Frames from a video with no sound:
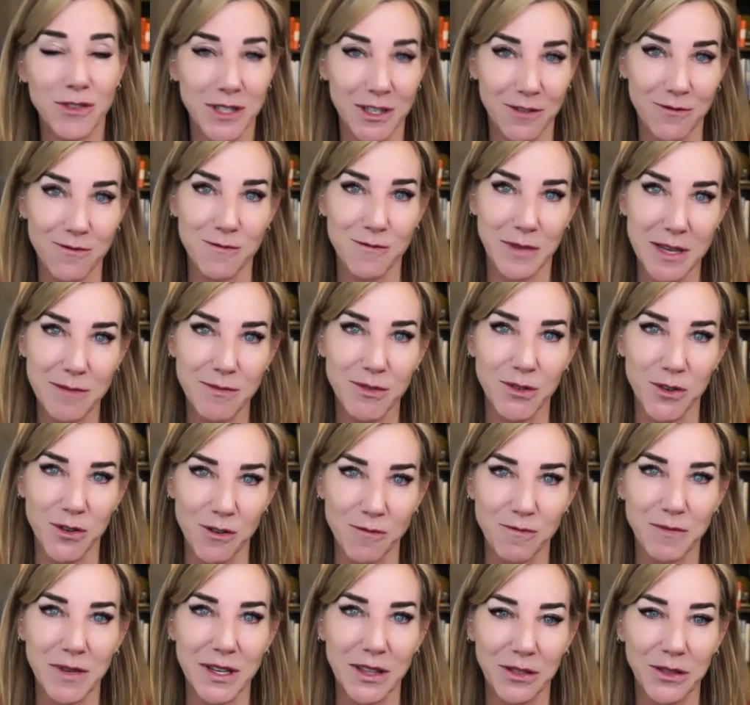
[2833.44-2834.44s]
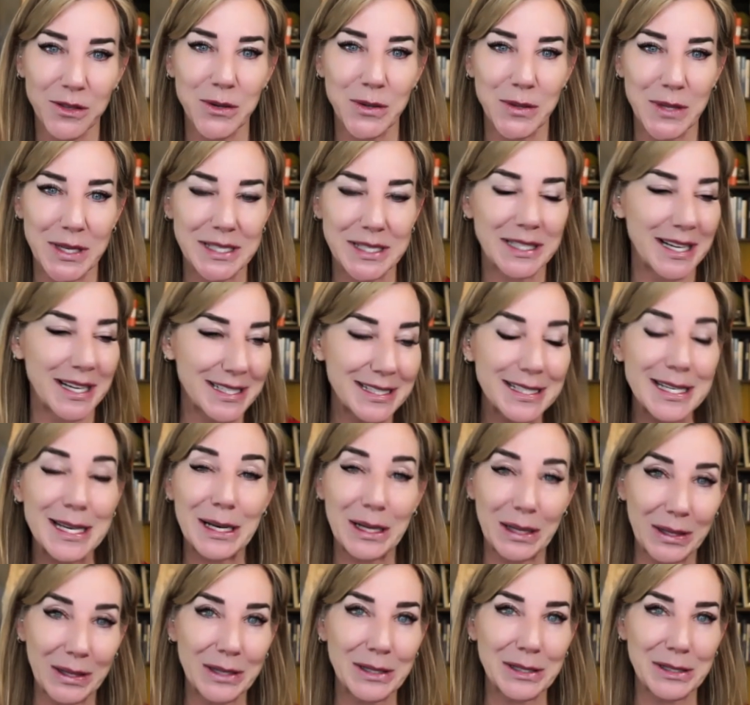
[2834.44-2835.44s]
different people who have been through this, and I
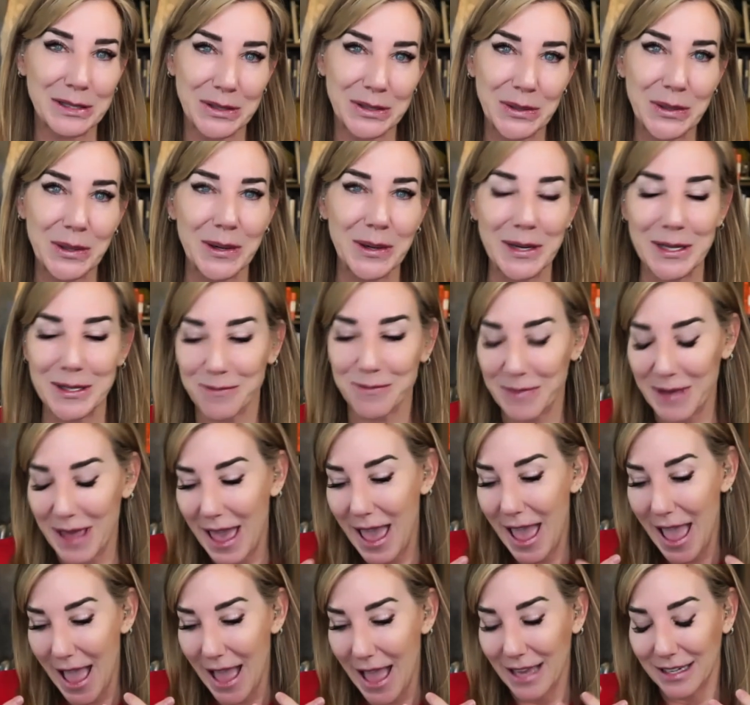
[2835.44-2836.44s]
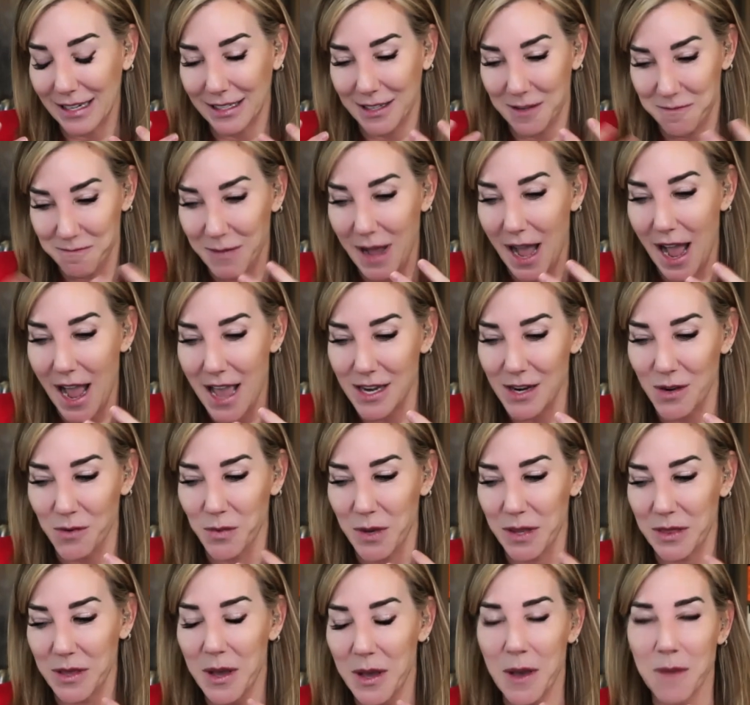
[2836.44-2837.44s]
tell their stories and combine it
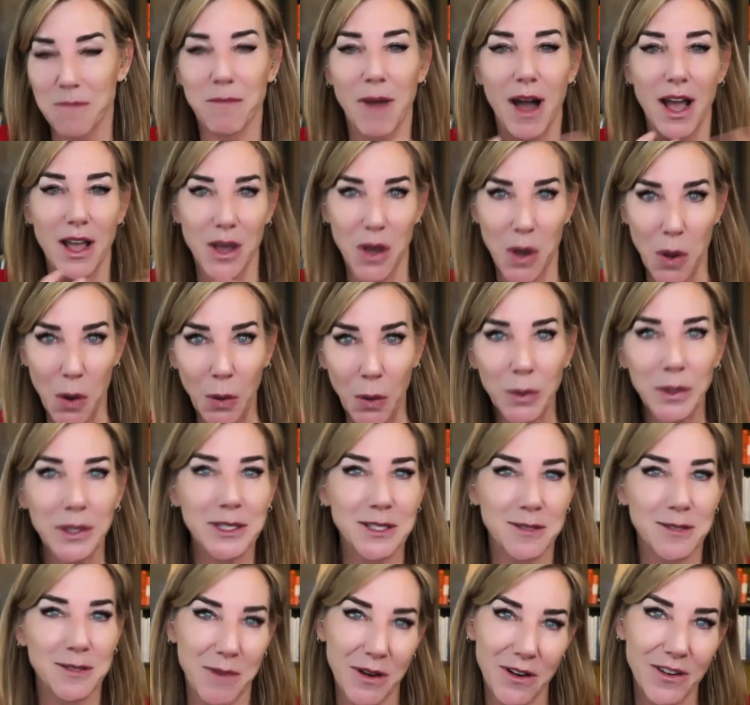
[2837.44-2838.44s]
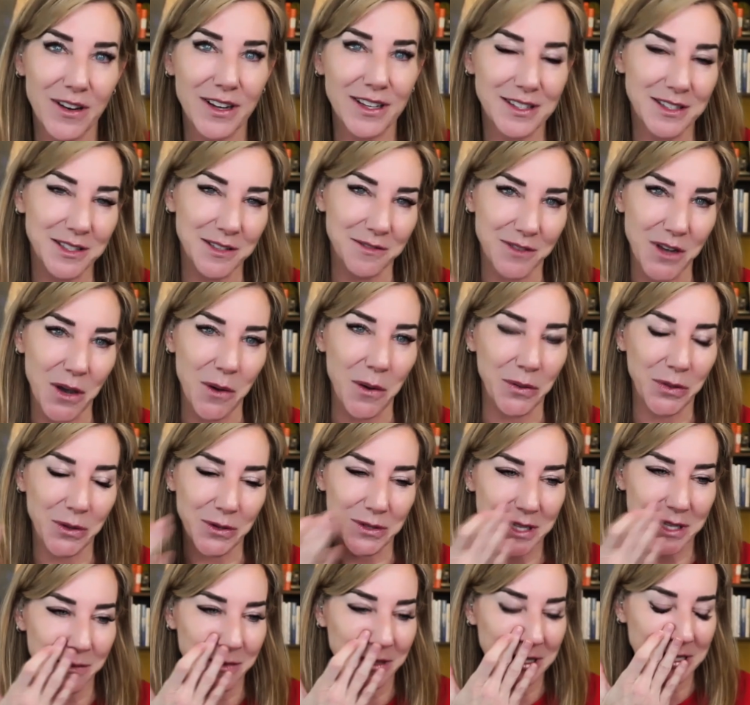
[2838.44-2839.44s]
with my own experience of going through
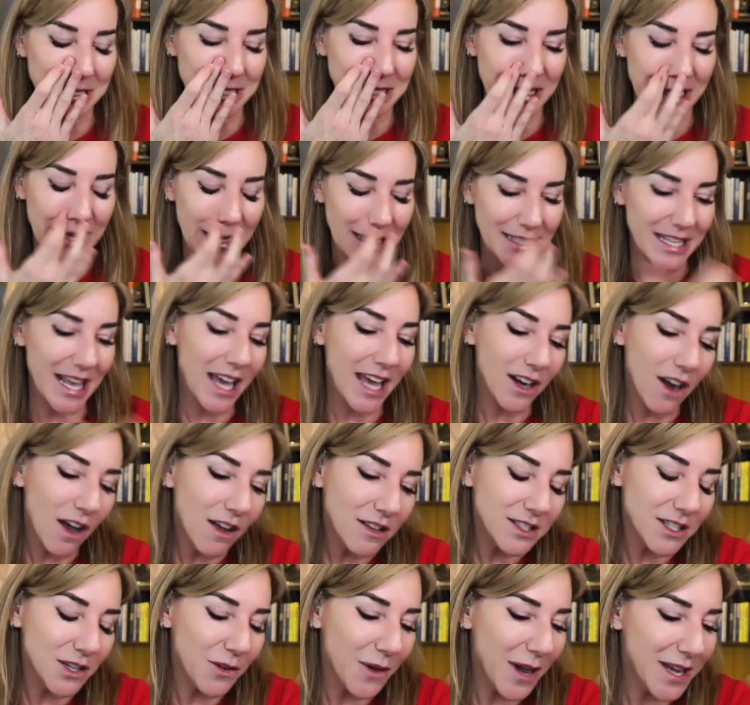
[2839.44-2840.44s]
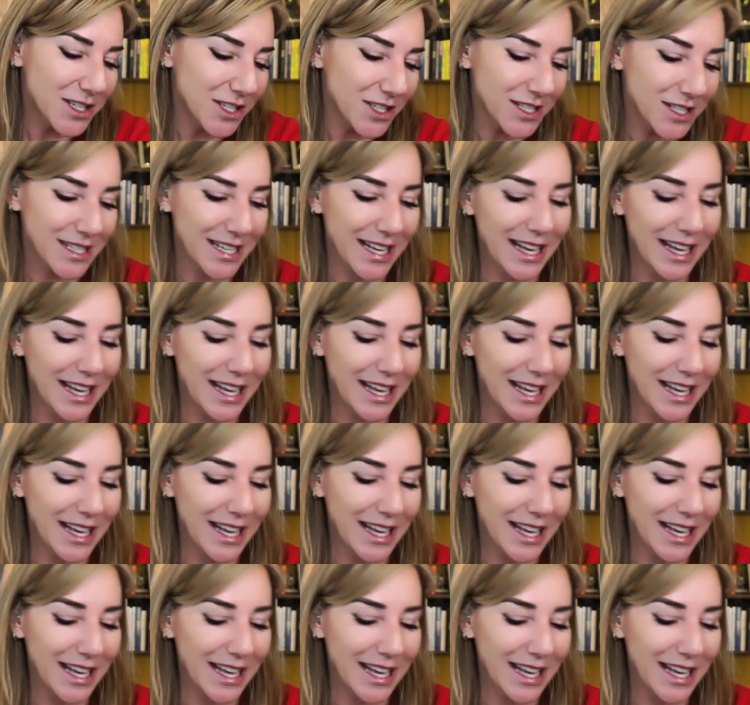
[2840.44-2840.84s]
some of these things. And also, I just